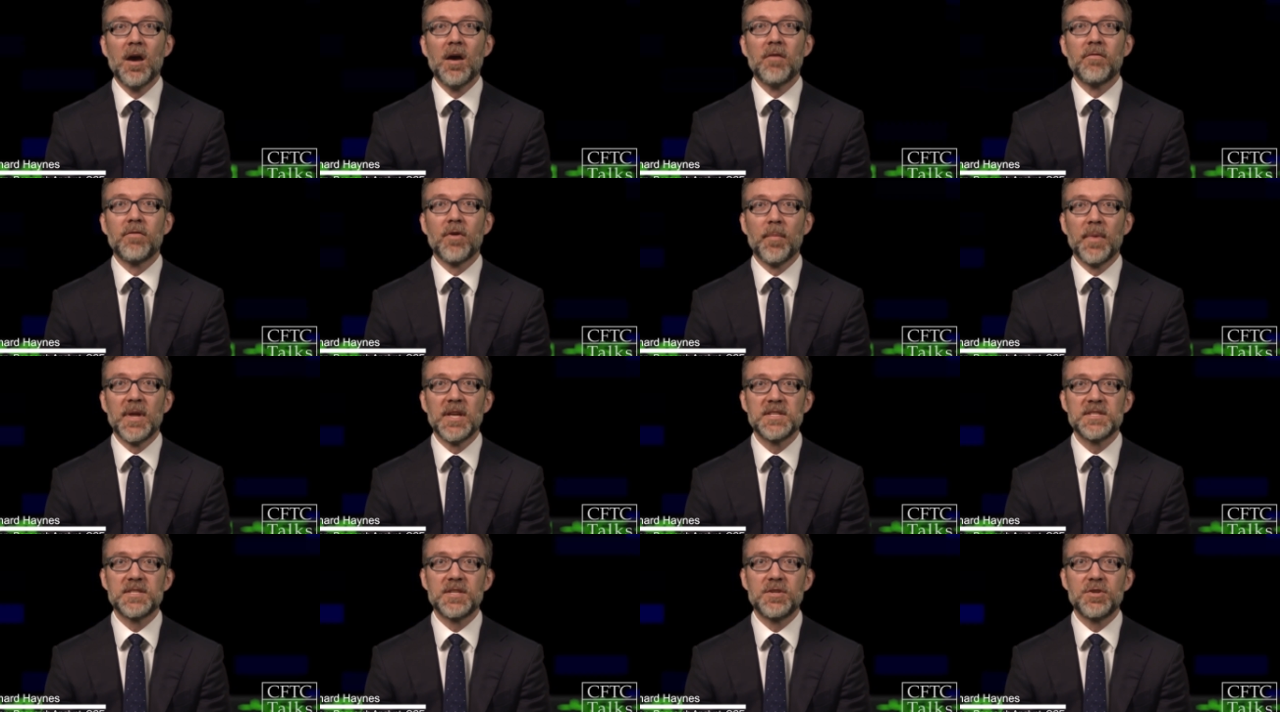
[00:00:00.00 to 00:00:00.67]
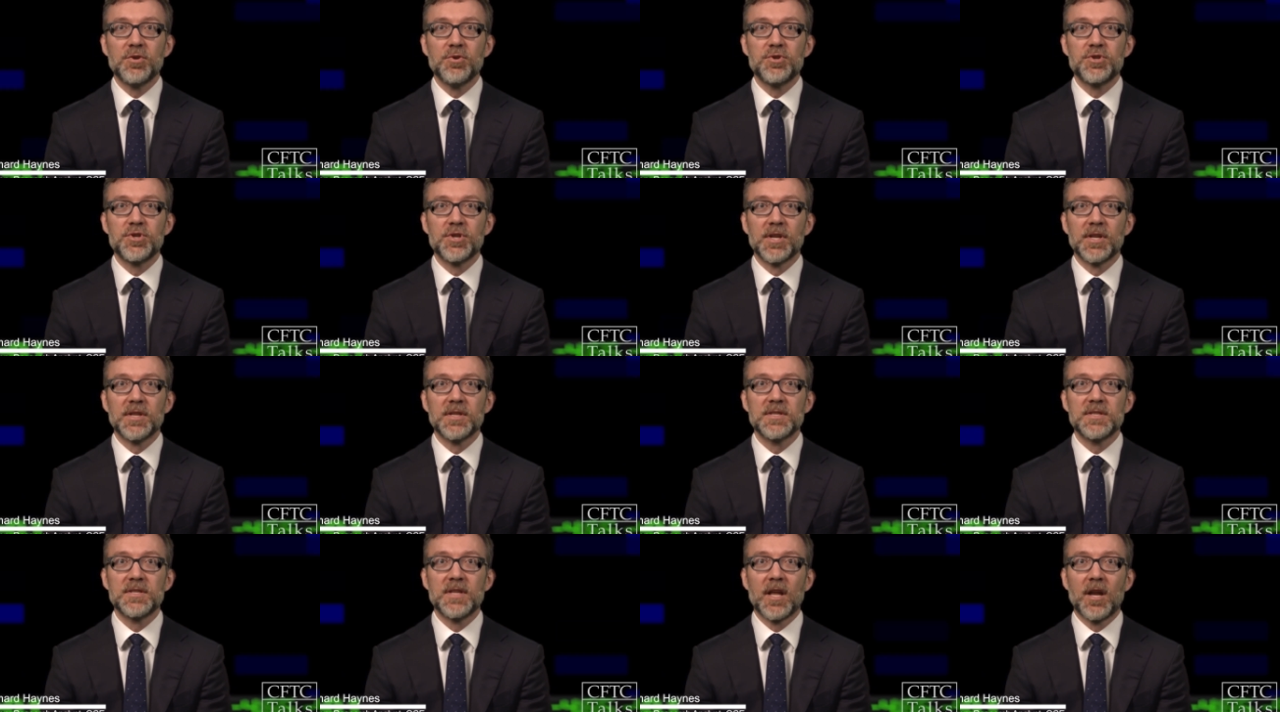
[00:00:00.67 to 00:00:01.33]
from
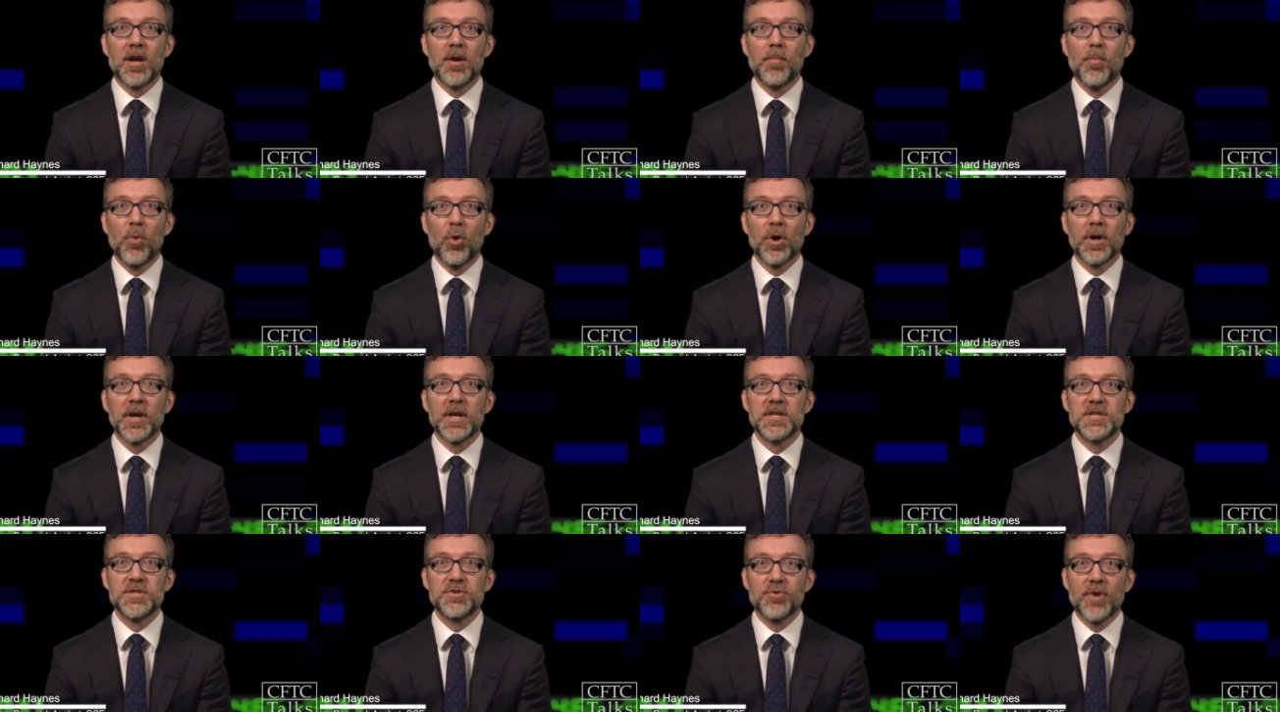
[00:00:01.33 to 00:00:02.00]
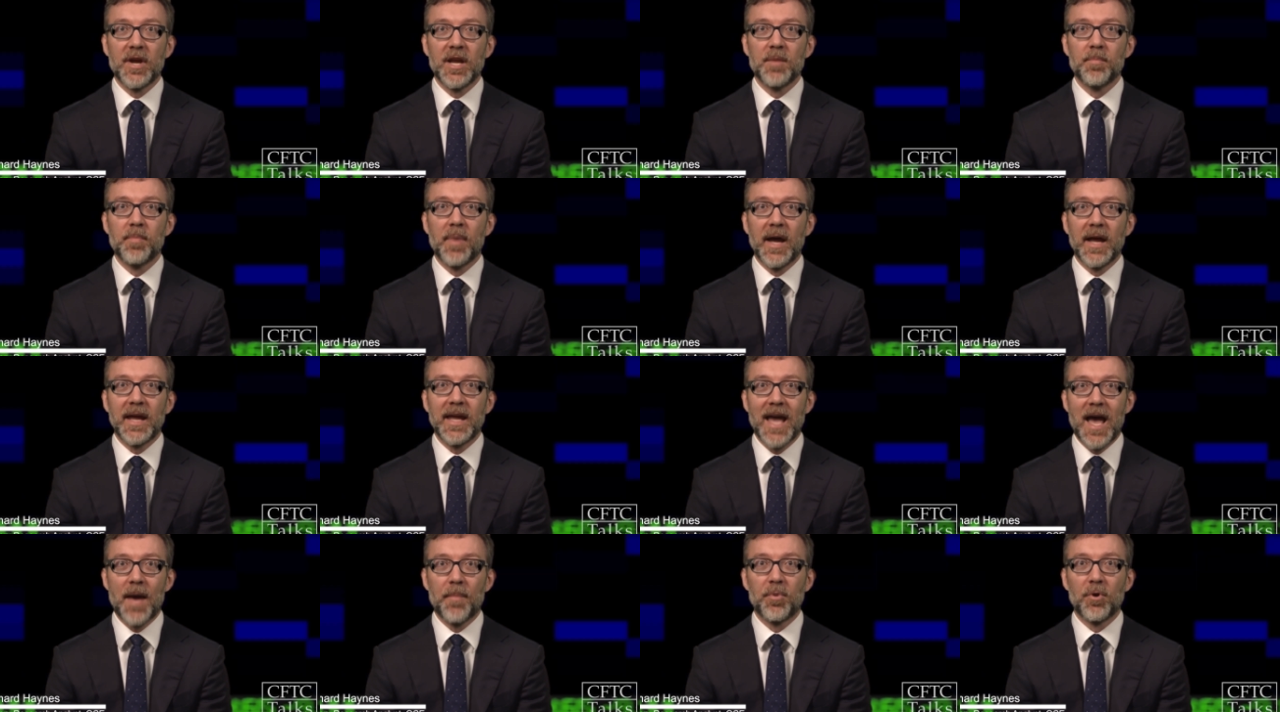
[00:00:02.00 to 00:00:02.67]
institutions that are more constrained by
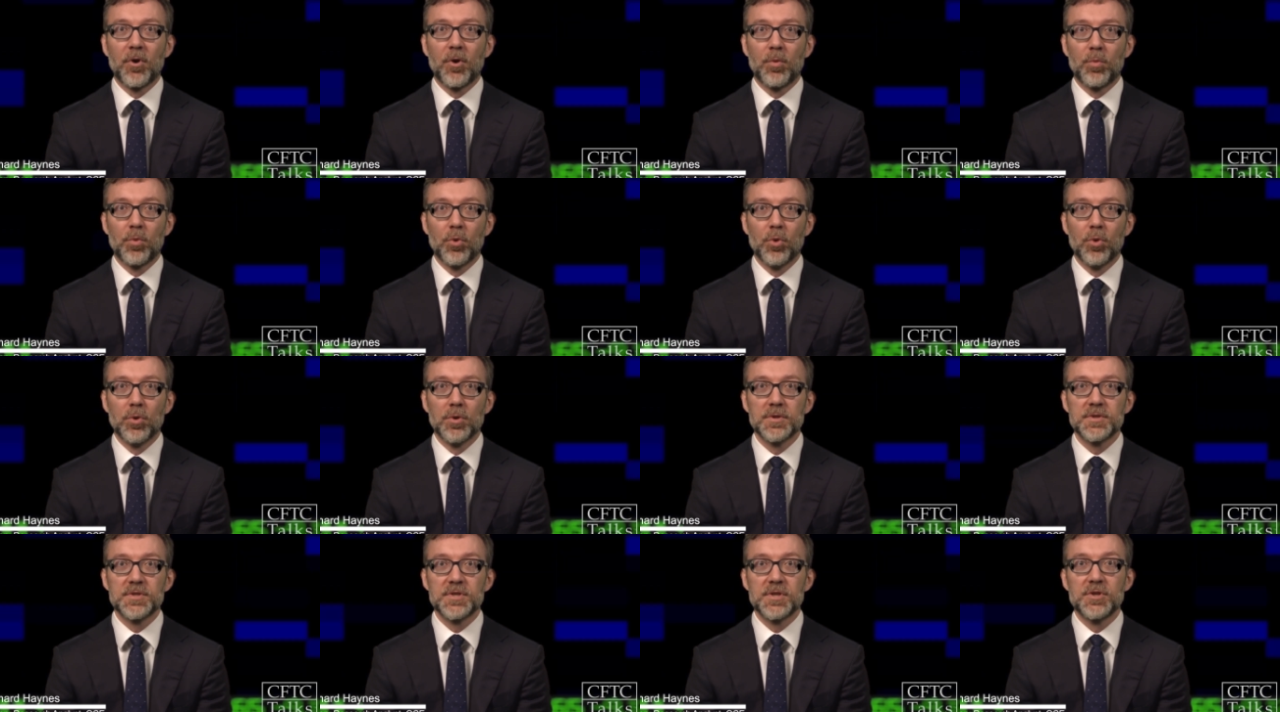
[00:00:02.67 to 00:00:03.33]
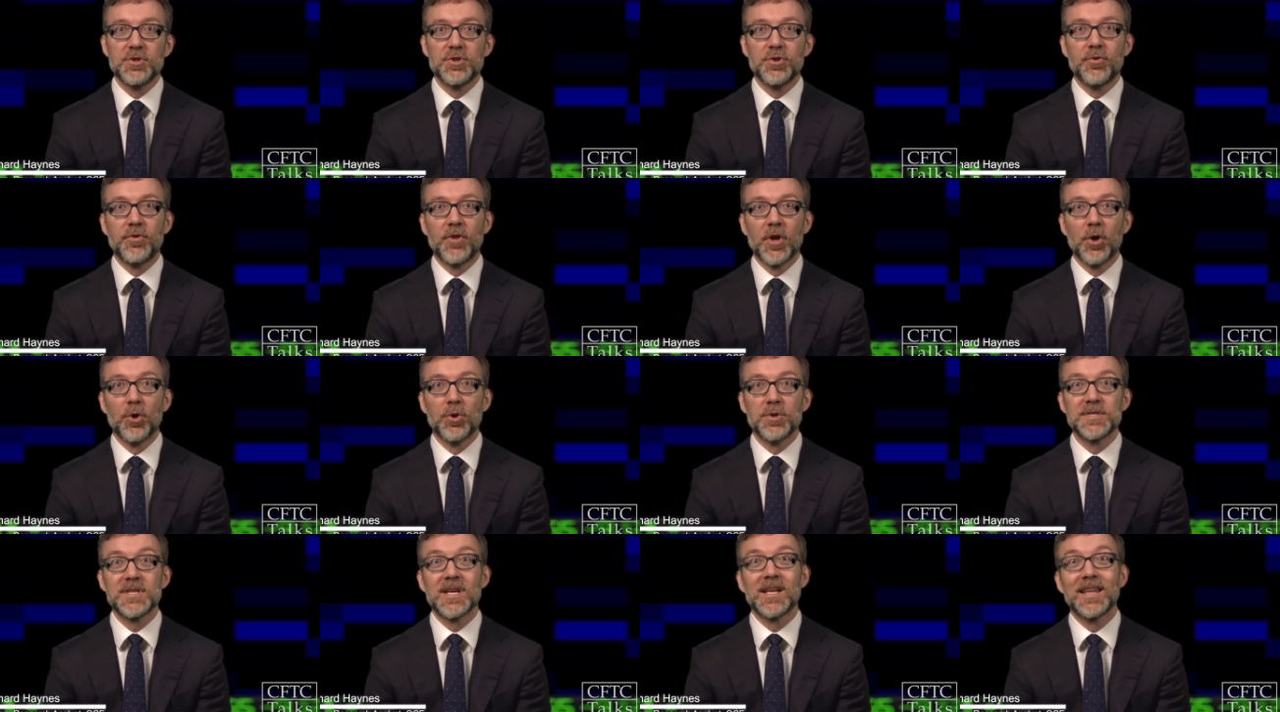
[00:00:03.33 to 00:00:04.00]
capital rules to
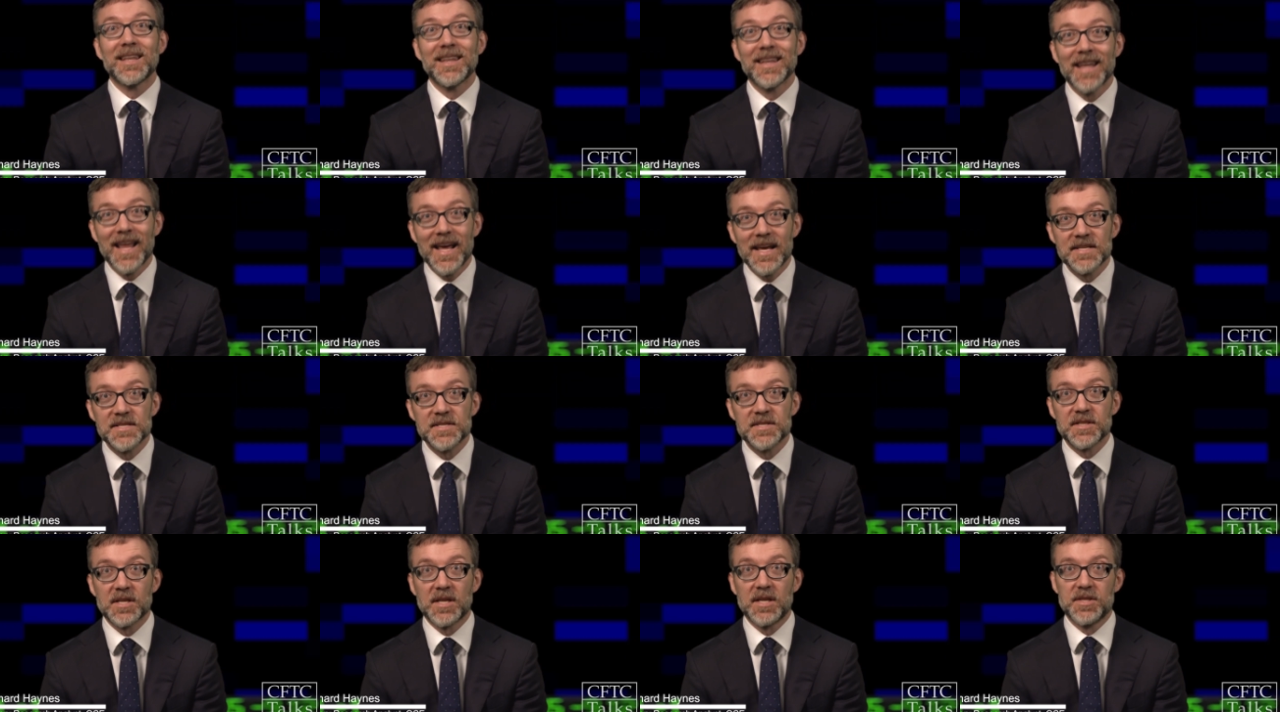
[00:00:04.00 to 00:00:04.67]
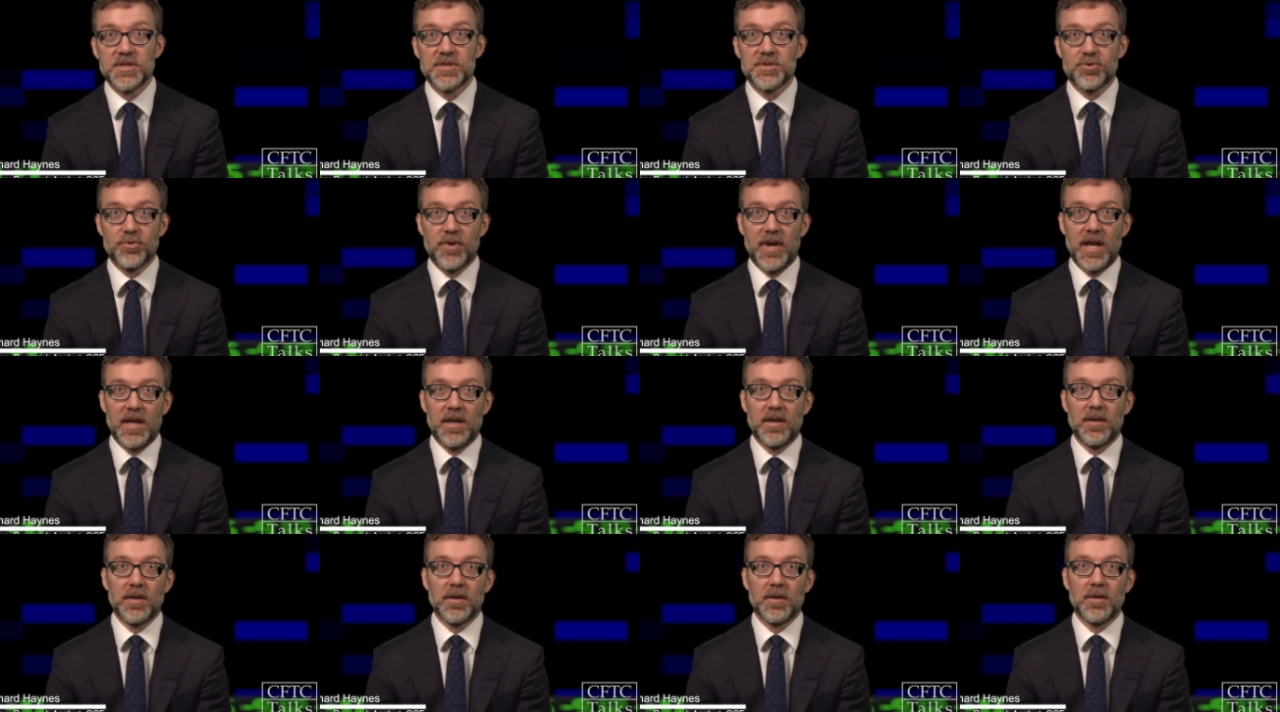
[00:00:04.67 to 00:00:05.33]
those less
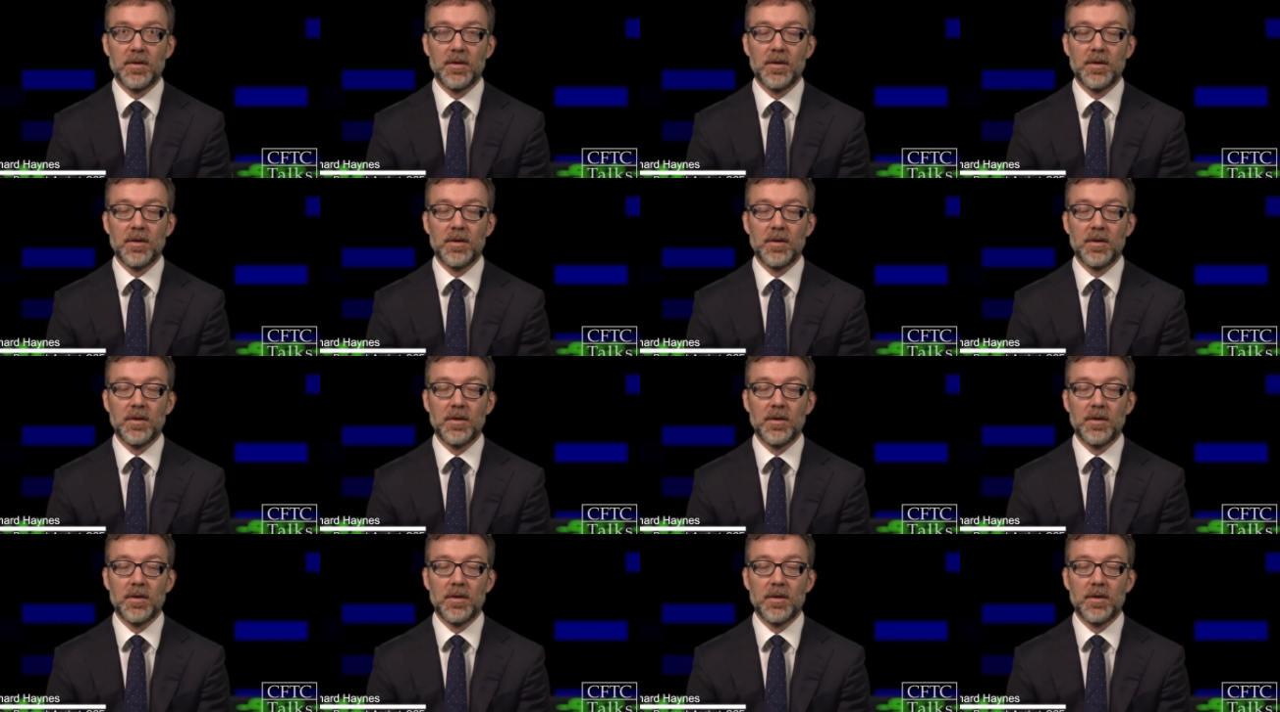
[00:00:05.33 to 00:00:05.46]
constrained.